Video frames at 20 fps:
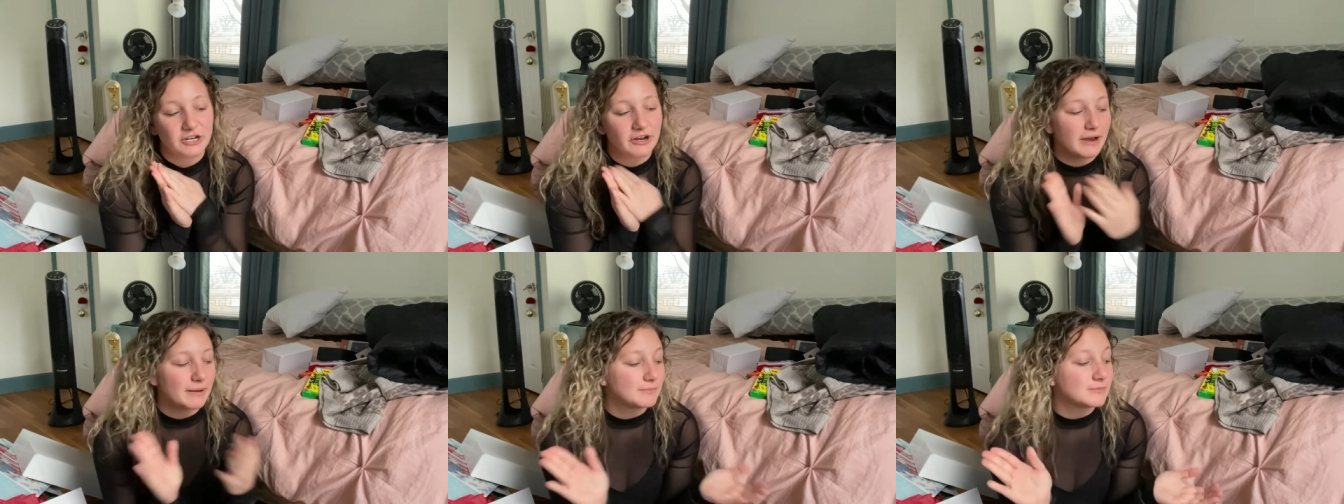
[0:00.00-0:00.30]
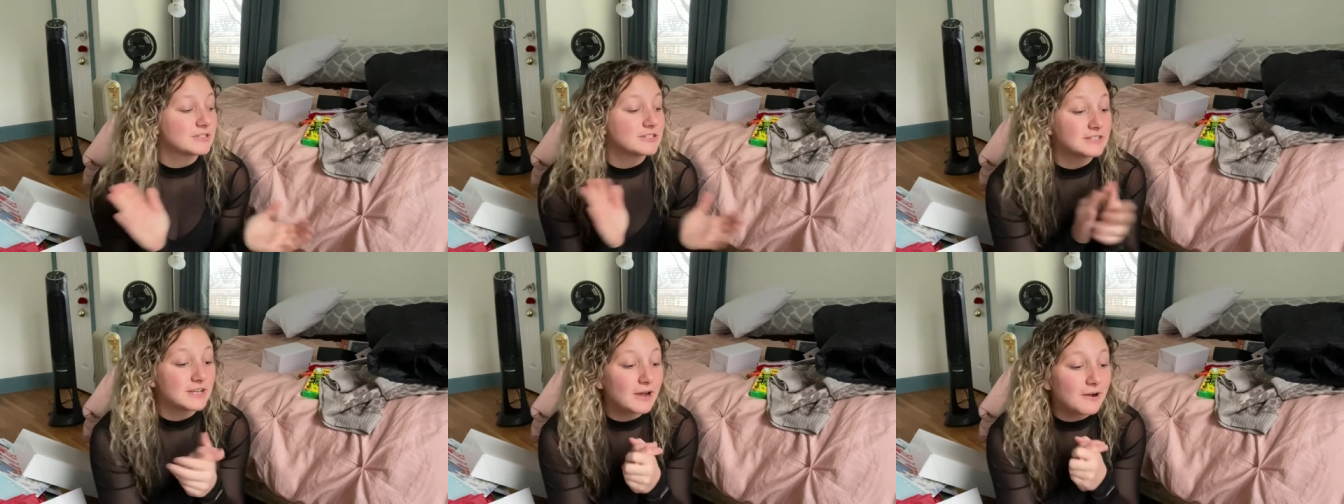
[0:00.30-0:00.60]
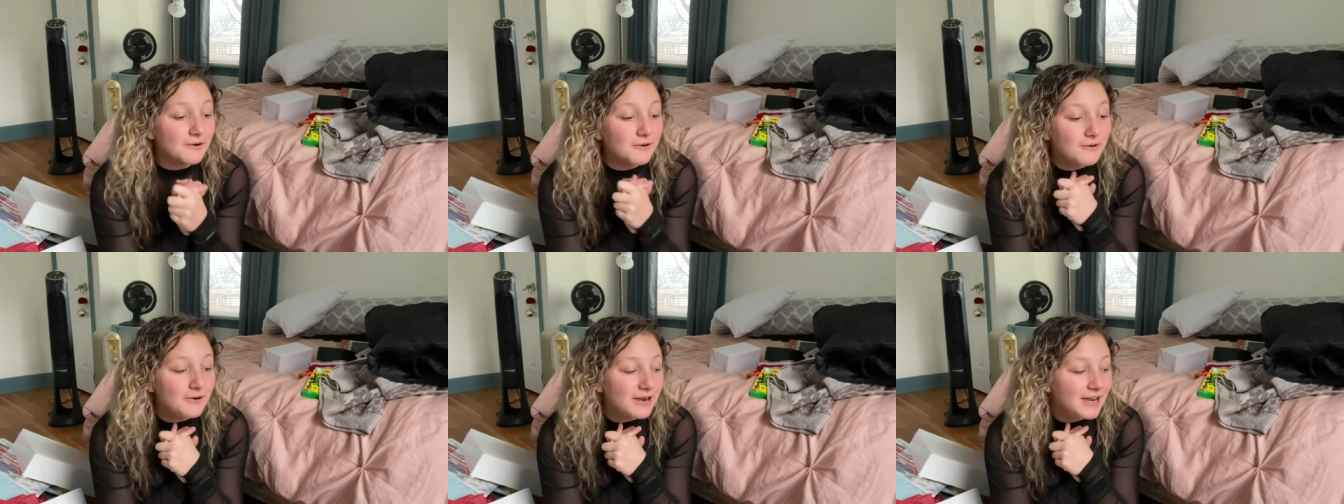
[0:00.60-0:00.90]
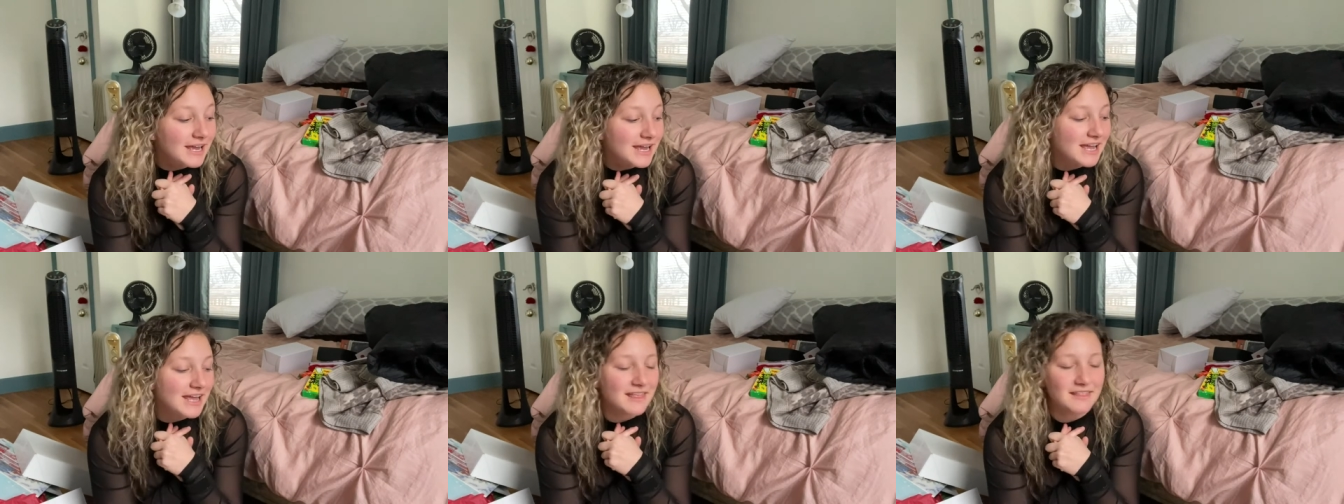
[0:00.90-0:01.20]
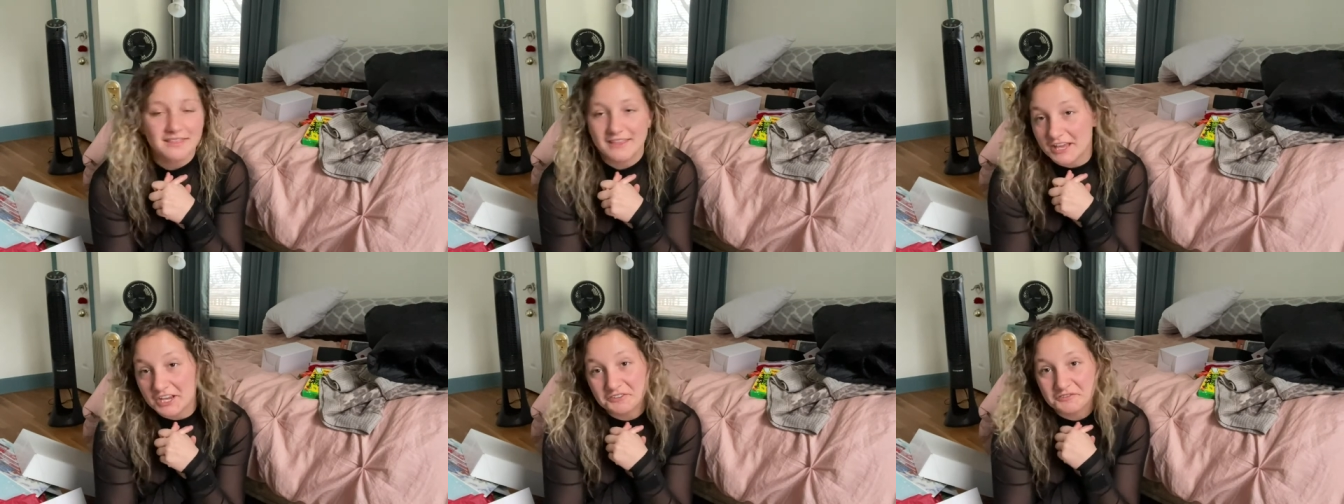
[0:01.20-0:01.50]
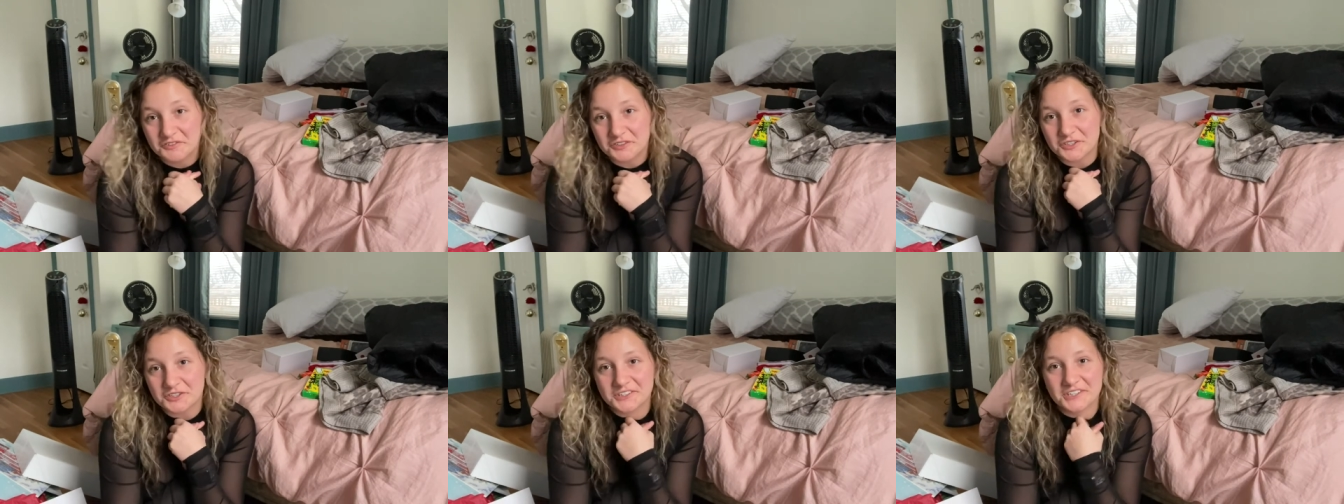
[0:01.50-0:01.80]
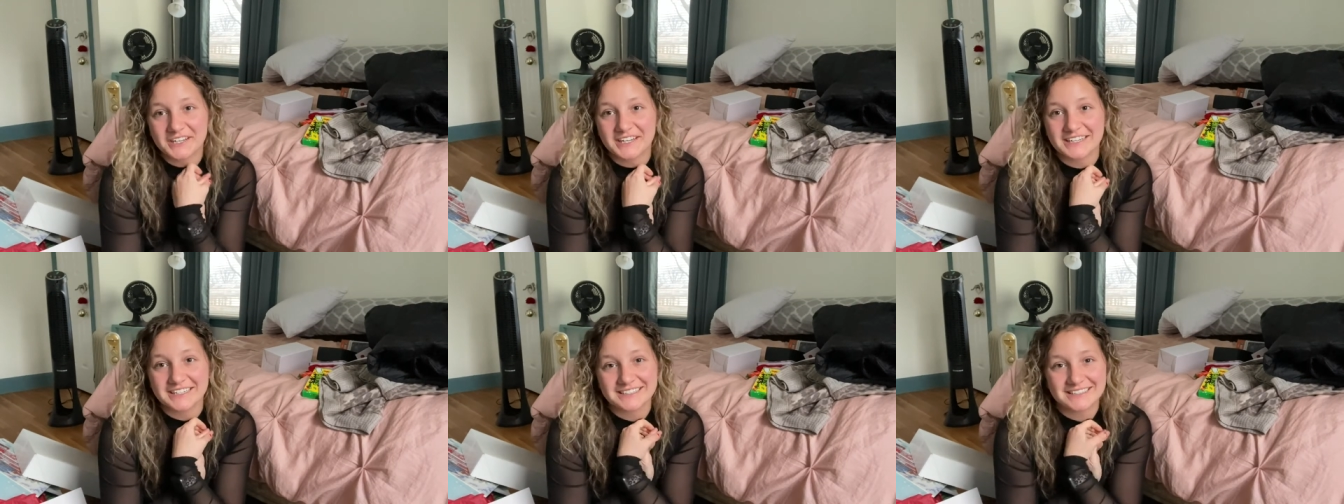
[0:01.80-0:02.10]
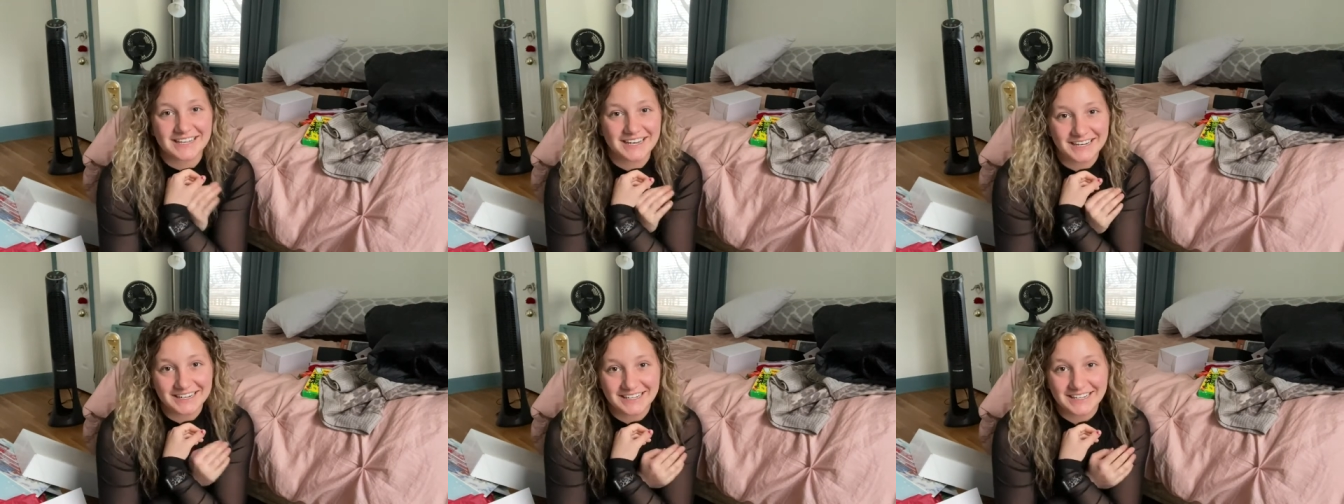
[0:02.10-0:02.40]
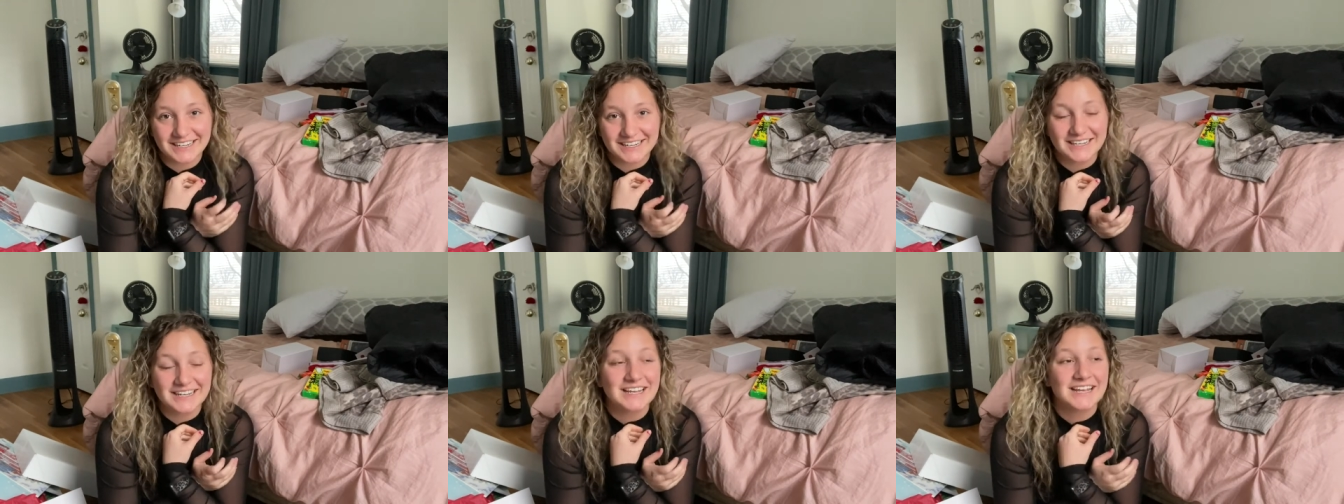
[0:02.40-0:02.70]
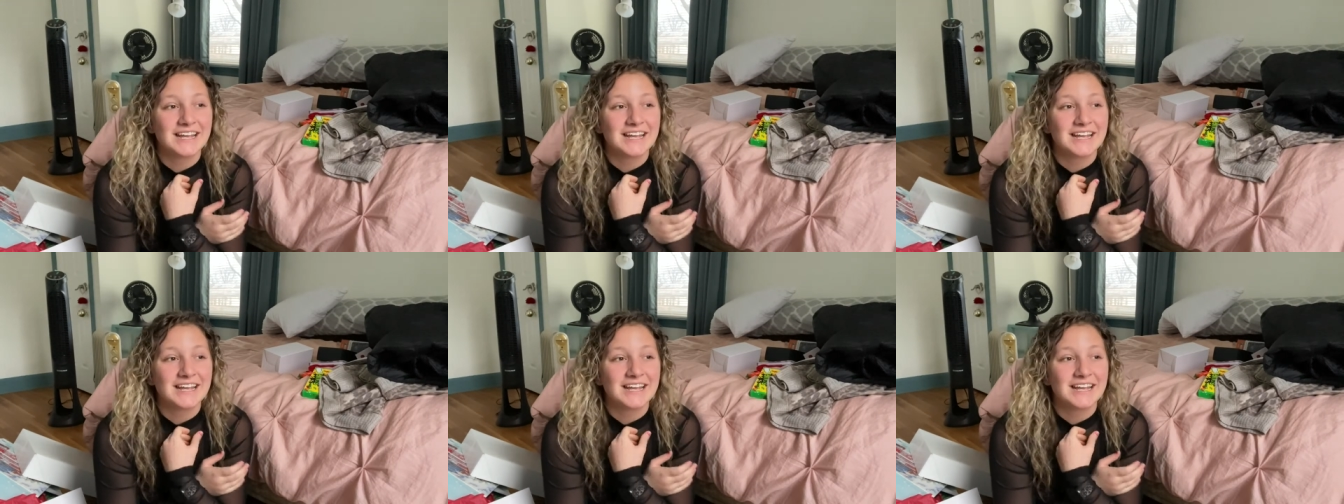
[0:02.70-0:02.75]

I'm so thankful and excited